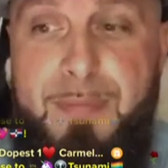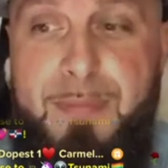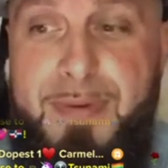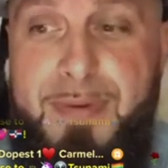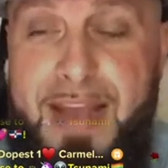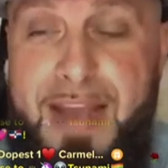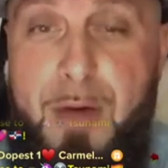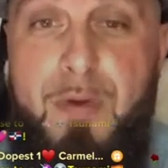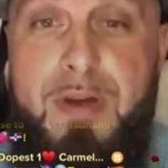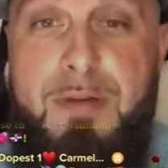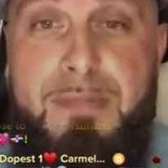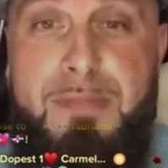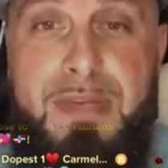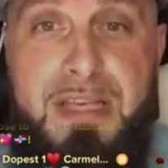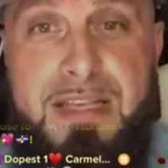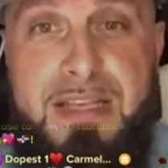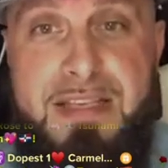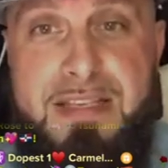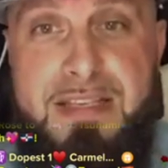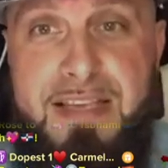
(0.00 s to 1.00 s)
but I would
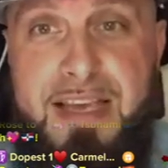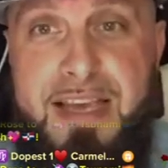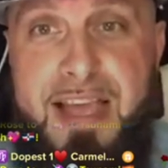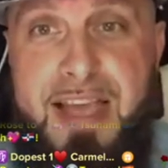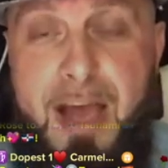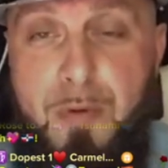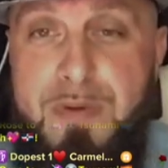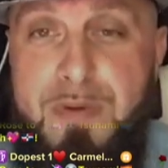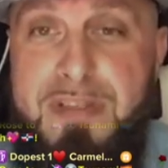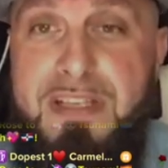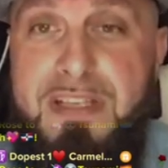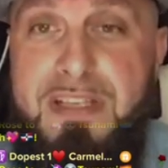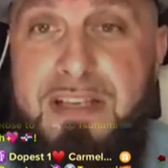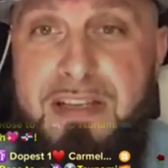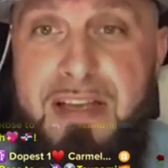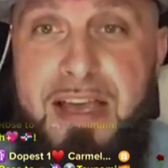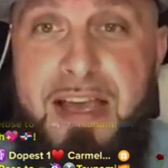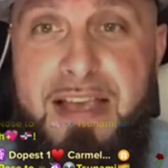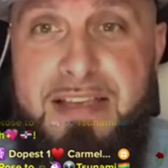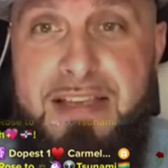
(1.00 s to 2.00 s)
admittedly say I was a little
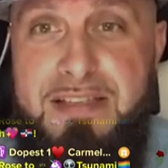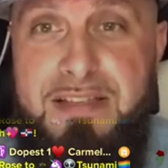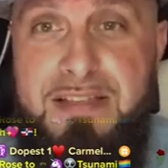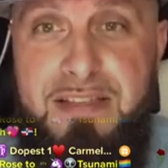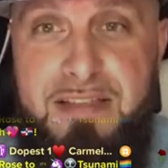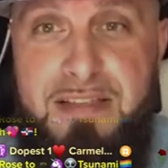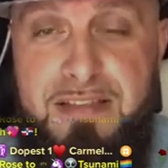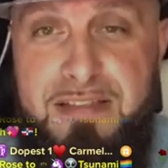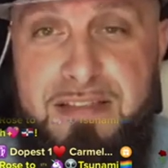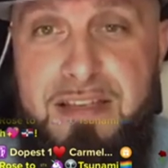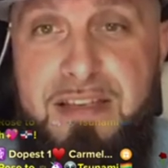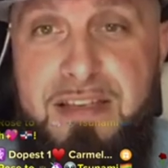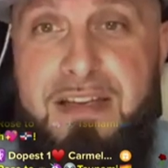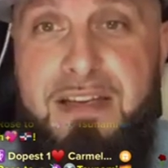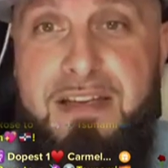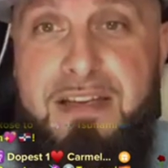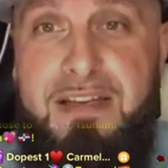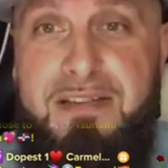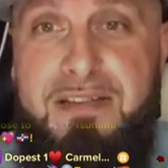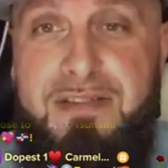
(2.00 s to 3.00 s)
hesitant
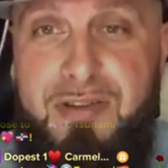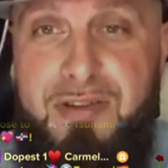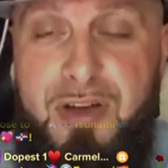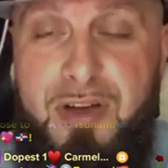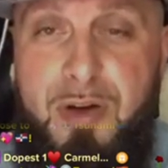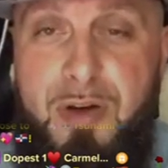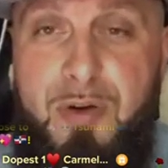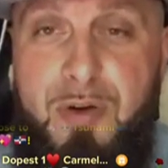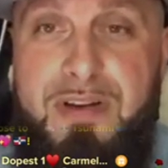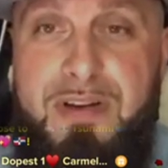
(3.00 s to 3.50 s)
to go into